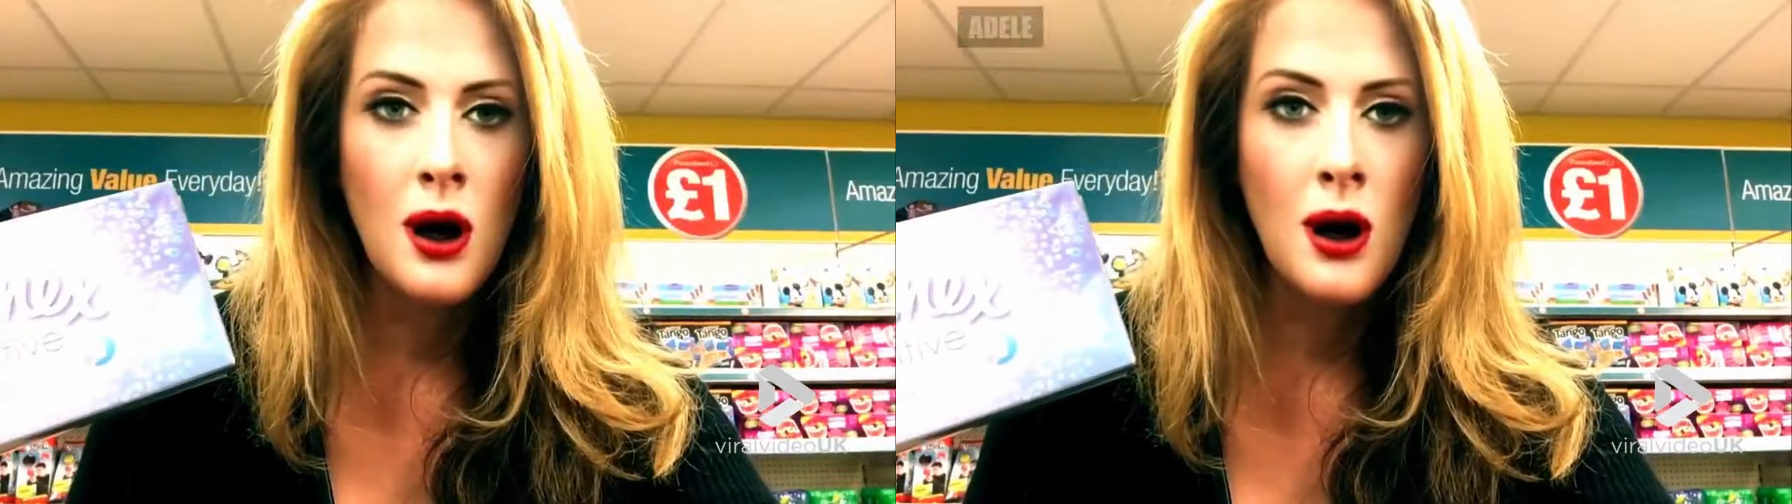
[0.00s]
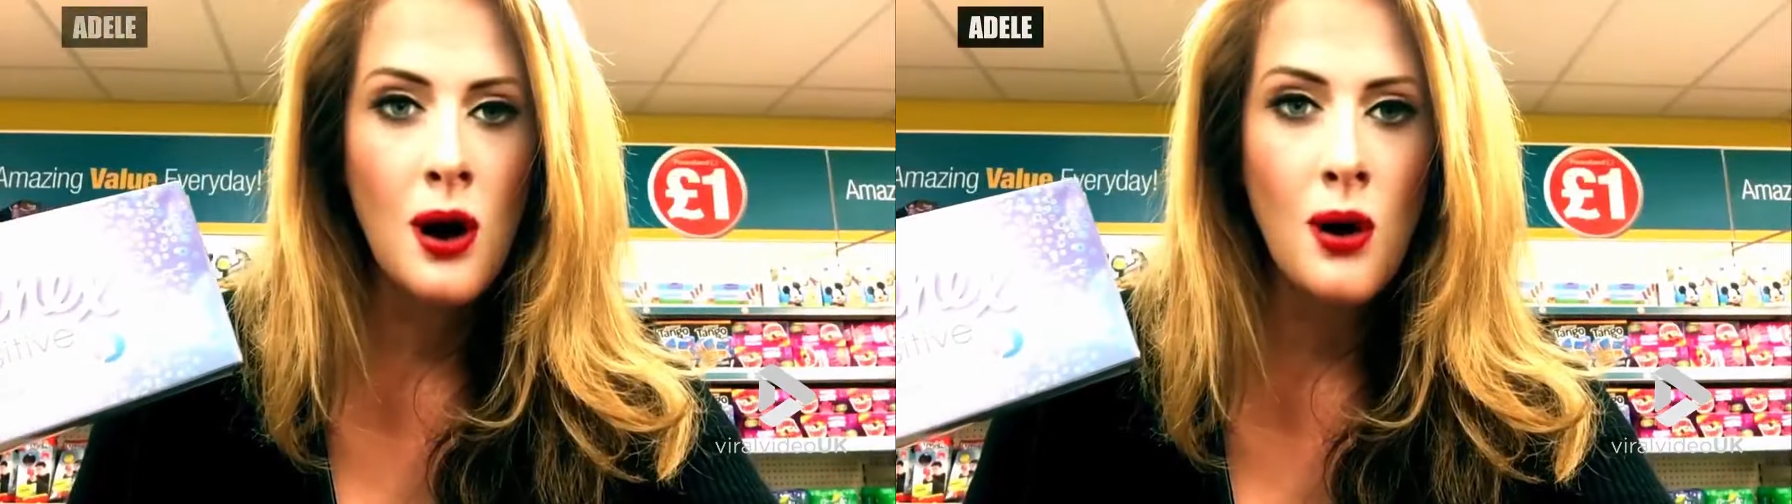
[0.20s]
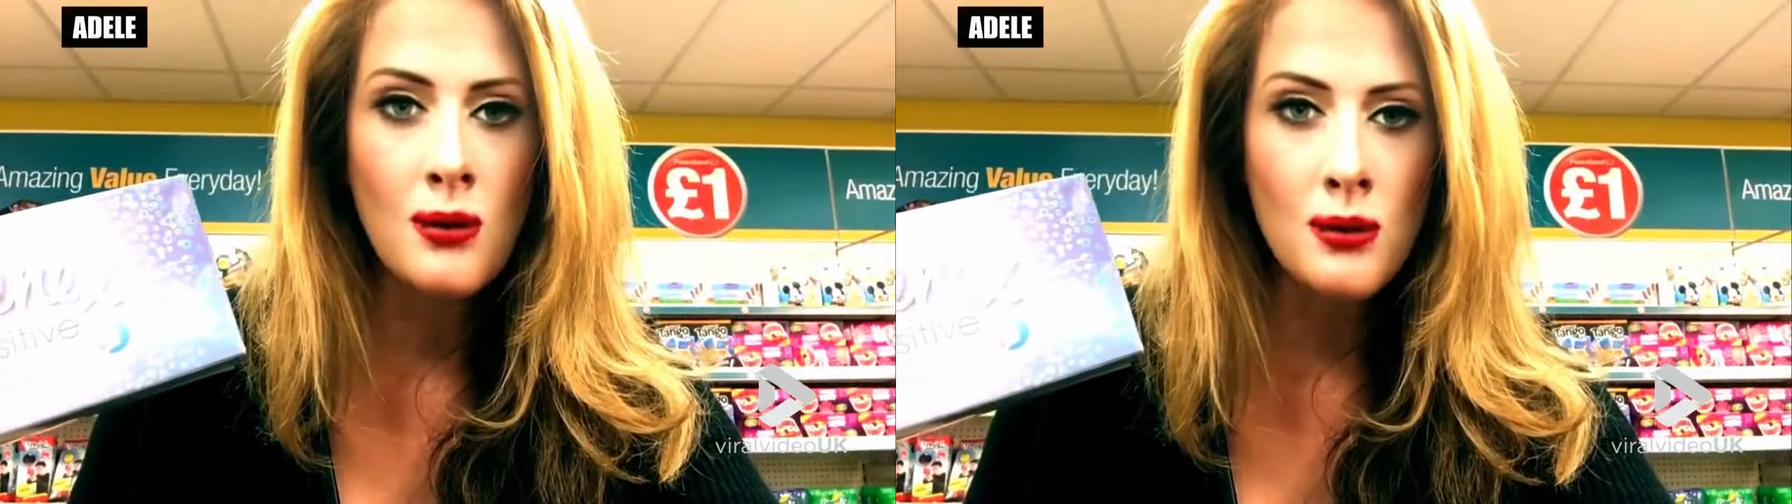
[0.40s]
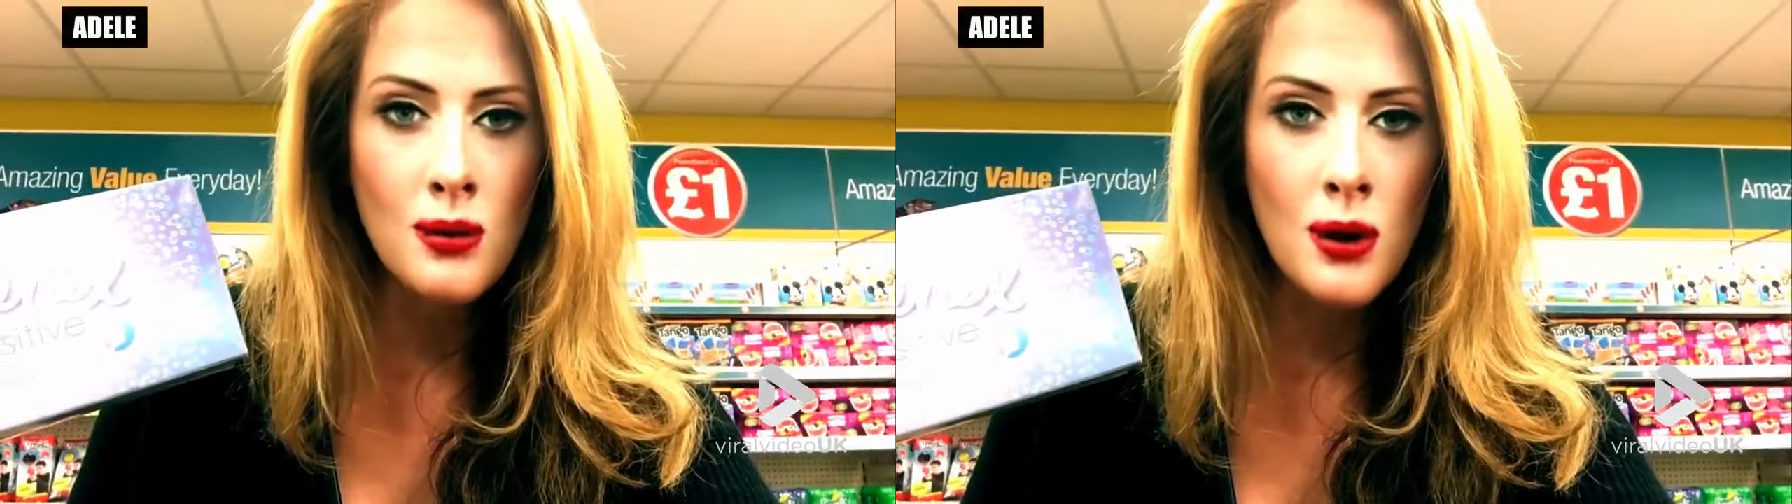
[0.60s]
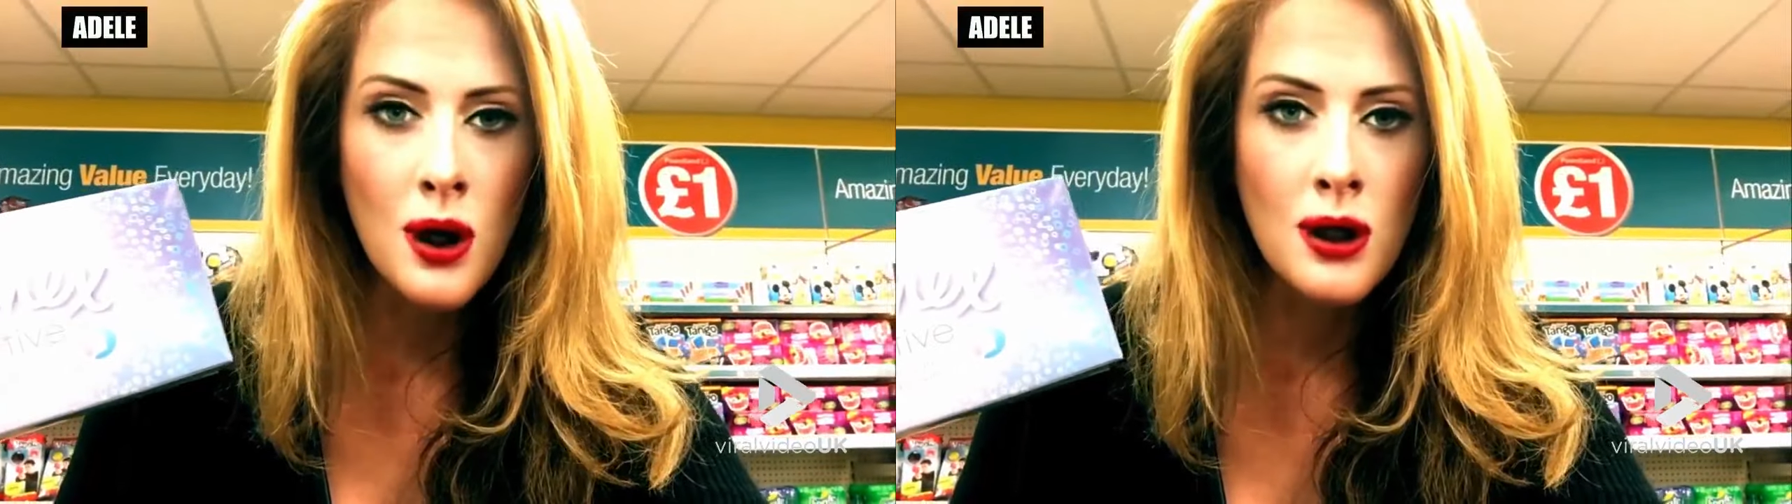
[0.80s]
Hello,
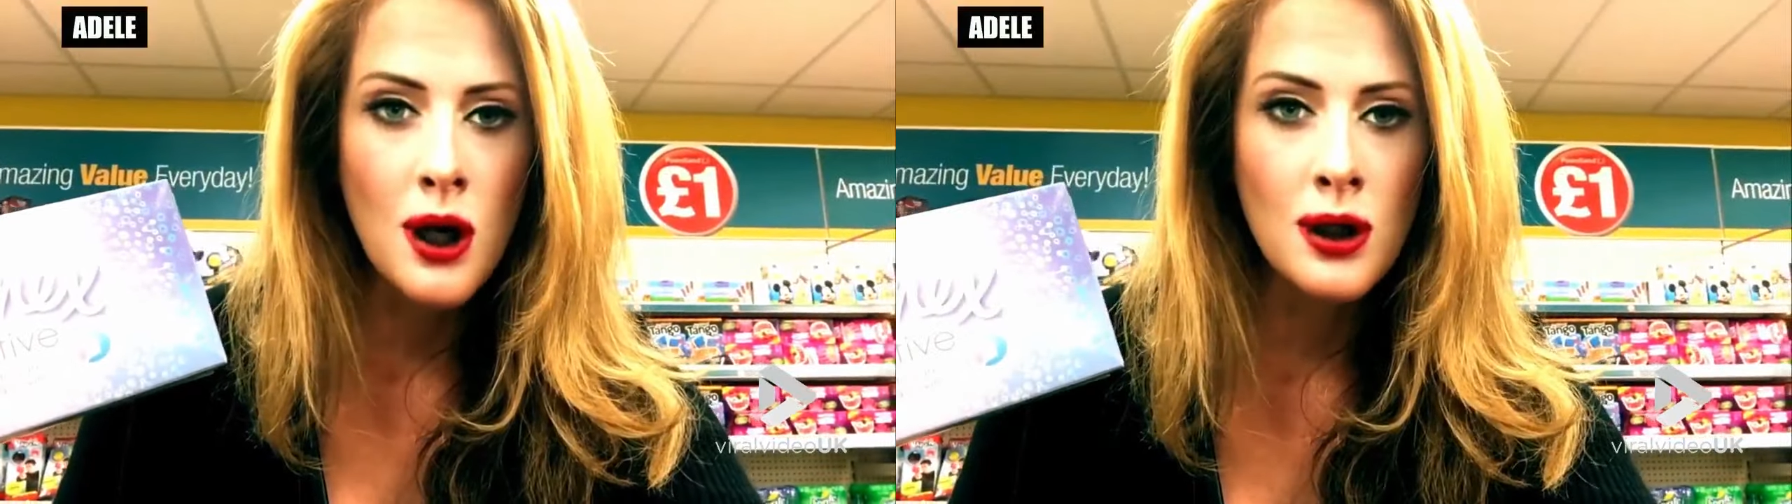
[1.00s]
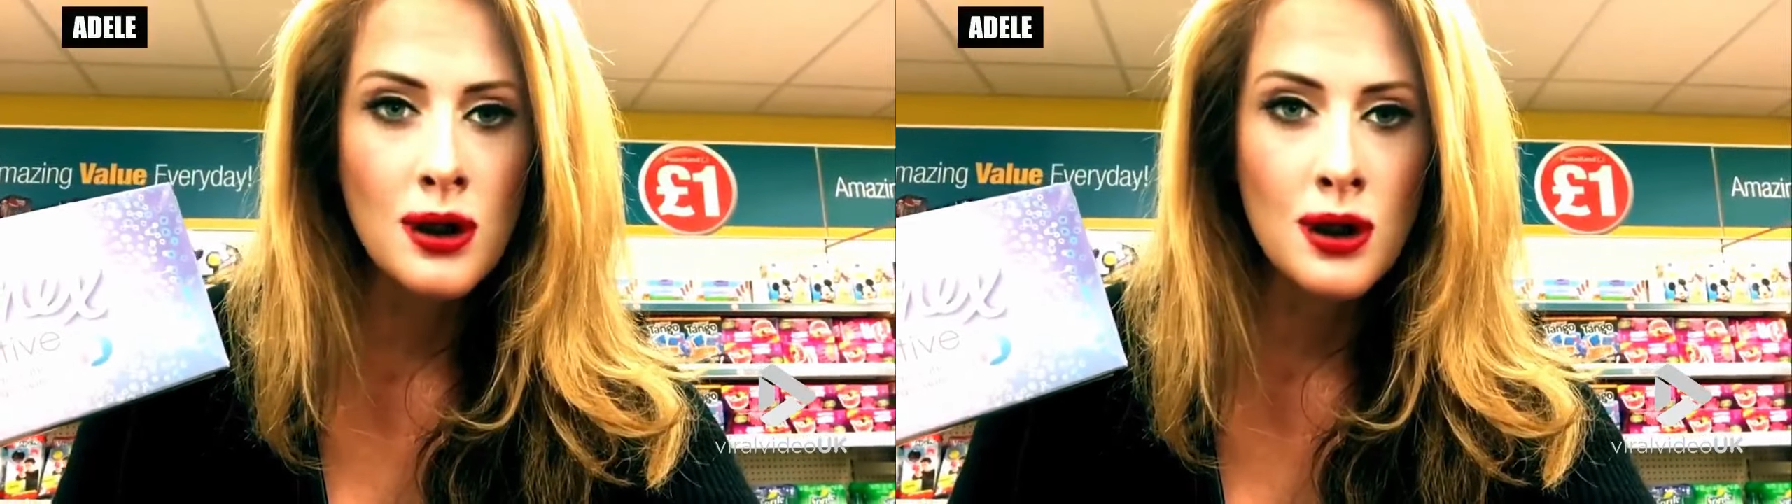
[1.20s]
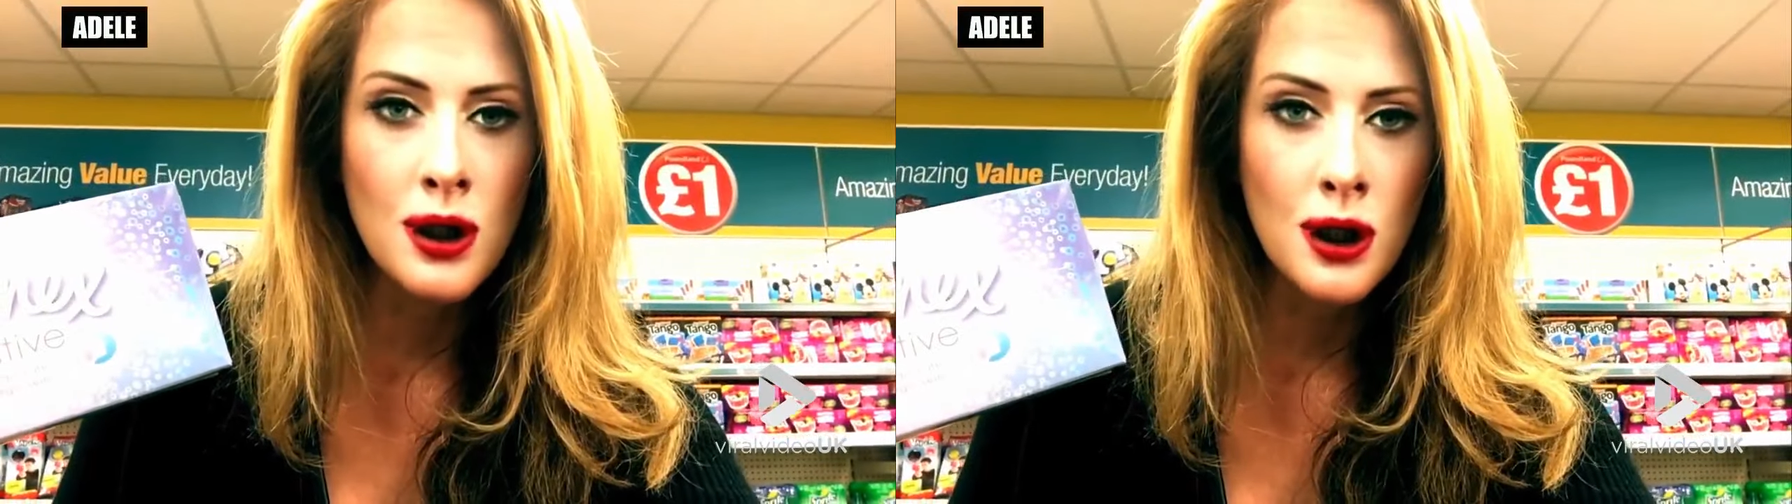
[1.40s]
can